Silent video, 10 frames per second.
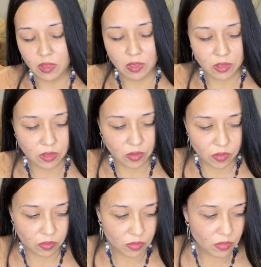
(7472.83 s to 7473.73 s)

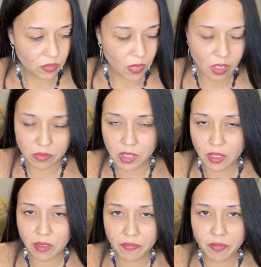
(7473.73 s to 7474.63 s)
So, I've done
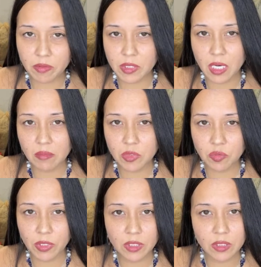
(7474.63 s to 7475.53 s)
it a few times
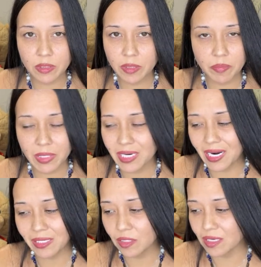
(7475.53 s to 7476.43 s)
recently, but
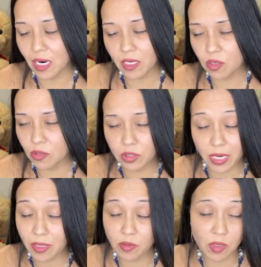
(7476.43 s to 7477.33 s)
I
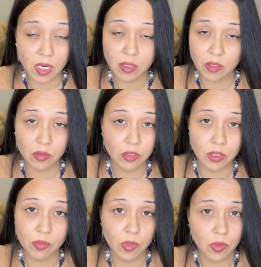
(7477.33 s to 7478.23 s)
do not usually
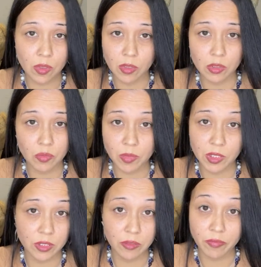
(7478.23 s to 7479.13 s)
pull cards for
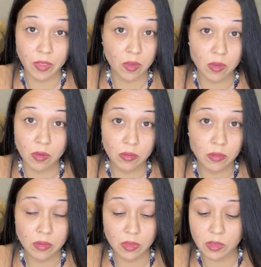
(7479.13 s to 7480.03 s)
myself at all.
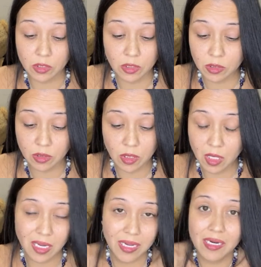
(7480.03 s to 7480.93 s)
Because
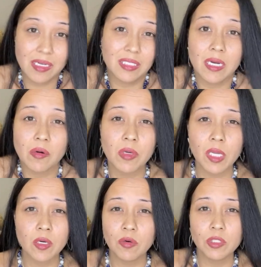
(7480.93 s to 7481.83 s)
I don't get
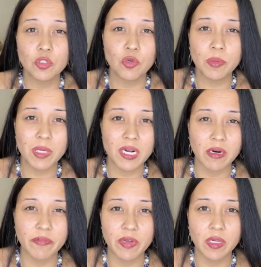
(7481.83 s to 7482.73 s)
no enjoyment out
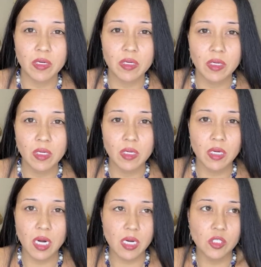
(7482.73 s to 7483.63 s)
of it.
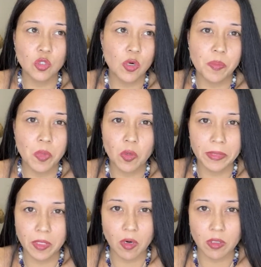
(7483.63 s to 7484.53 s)
I enjoy pulling
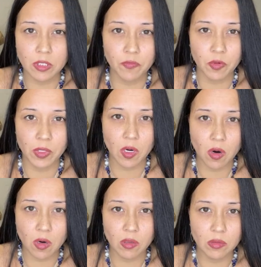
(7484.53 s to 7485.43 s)
cards for
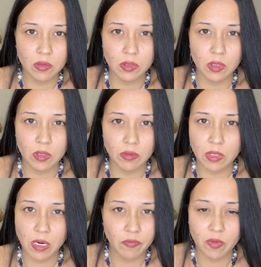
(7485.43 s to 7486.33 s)
y'all, you know,
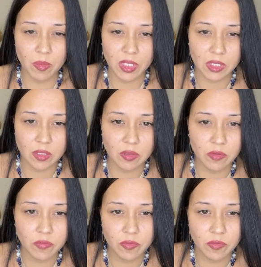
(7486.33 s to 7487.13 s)
not for myself.